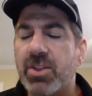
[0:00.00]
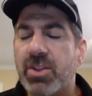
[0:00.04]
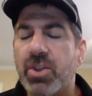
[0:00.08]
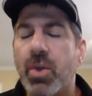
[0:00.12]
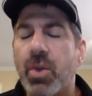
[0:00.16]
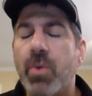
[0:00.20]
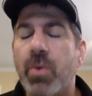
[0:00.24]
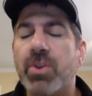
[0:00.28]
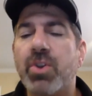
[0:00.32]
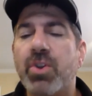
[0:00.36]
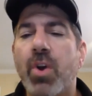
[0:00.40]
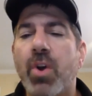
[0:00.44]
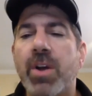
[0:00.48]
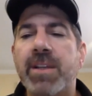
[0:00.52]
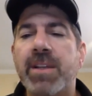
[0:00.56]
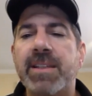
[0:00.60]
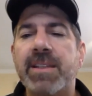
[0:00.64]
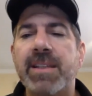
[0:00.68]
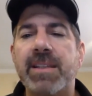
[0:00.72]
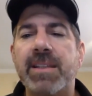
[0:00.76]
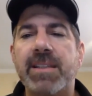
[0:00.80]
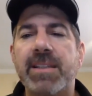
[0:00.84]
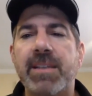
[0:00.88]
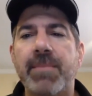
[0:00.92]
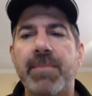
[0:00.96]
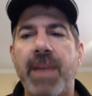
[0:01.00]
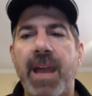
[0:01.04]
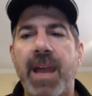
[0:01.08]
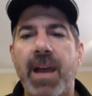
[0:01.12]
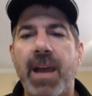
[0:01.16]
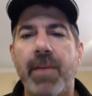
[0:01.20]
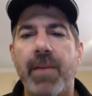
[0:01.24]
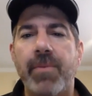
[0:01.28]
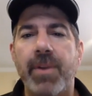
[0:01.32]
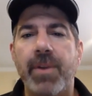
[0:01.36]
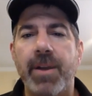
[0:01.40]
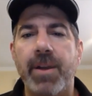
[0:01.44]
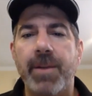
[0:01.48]
so does your system
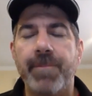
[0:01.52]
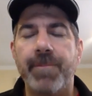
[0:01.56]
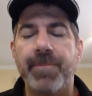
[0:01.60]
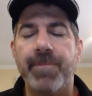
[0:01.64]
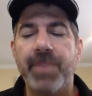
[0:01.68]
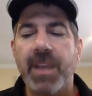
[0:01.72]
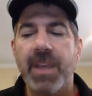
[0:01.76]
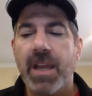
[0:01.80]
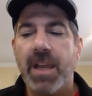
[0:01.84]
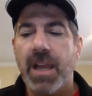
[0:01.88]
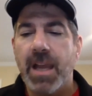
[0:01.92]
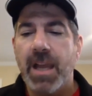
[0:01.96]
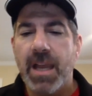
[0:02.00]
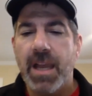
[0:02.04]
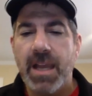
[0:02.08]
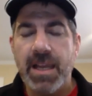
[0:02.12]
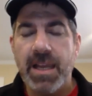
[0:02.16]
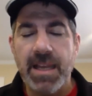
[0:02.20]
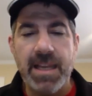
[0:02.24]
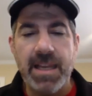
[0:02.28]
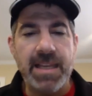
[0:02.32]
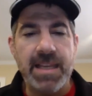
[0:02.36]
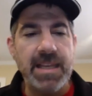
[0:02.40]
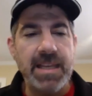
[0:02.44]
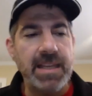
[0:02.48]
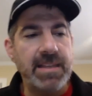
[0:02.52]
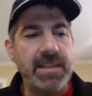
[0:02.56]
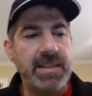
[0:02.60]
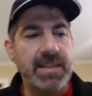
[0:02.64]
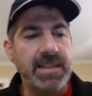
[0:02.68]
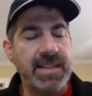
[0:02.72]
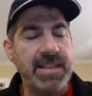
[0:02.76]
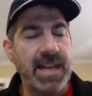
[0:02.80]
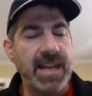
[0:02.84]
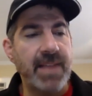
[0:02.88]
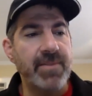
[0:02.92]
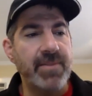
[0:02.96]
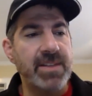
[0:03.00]
have
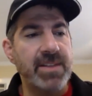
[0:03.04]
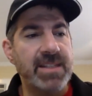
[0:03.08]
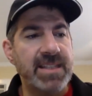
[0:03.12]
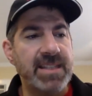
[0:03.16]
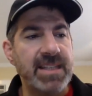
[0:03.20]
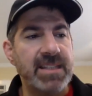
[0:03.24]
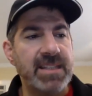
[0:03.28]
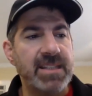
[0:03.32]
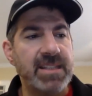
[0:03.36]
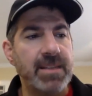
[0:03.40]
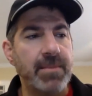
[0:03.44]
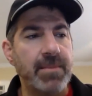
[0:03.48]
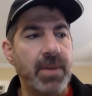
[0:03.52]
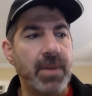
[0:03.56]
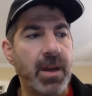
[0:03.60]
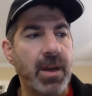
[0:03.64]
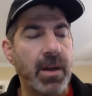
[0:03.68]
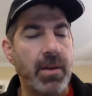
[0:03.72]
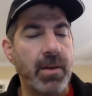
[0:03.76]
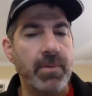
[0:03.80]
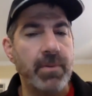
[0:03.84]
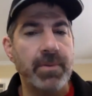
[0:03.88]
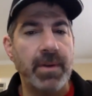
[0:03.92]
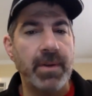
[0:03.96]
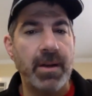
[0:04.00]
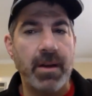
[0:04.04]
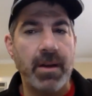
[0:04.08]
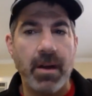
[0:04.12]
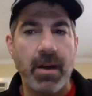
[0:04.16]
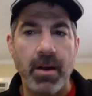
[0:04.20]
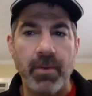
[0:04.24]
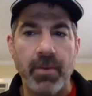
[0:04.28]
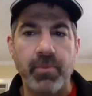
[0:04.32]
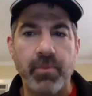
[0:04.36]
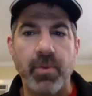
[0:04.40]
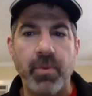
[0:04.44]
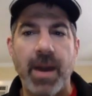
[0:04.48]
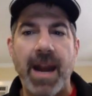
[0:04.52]
does it have a system
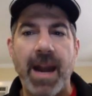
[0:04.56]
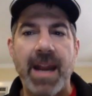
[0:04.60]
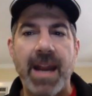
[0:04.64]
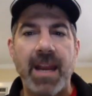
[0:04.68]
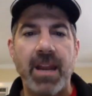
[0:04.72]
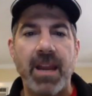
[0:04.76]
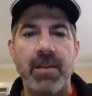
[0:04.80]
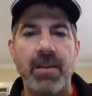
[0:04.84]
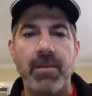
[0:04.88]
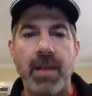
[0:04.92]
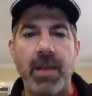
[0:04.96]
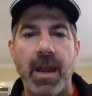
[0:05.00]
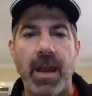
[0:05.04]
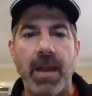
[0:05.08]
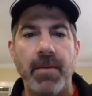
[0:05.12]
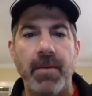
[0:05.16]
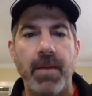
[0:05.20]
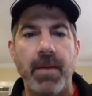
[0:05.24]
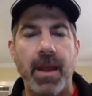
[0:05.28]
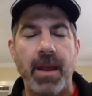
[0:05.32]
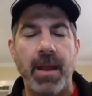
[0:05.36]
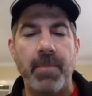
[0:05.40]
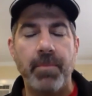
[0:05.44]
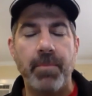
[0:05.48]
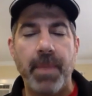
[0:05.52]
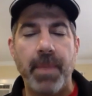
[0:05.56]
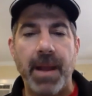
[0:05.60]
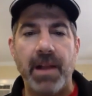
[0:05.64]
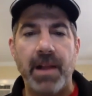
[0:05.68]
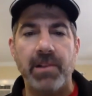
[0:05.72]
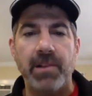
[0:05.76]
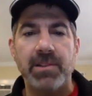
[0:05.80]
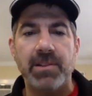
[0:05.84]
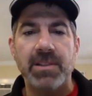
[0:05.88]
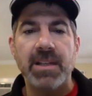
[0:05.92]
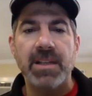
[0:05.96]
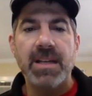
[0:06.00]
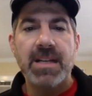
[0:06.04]
of rank and
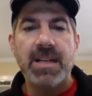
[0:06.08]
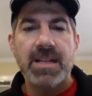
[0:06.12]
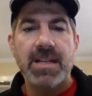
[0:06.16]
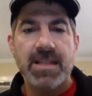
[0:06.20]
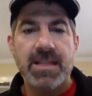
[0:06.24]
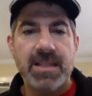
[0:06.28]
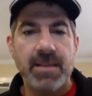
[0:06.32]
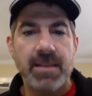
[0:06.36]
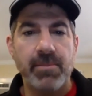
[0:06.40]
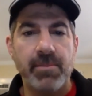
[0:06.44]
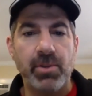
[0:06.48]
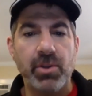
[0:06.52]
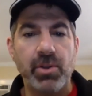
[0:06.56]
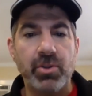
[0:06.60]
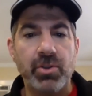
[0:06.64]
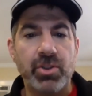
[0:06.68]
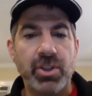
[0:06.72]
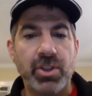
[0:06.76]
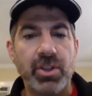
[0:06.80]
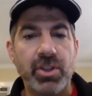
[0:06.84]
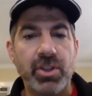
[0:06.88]
belts similar to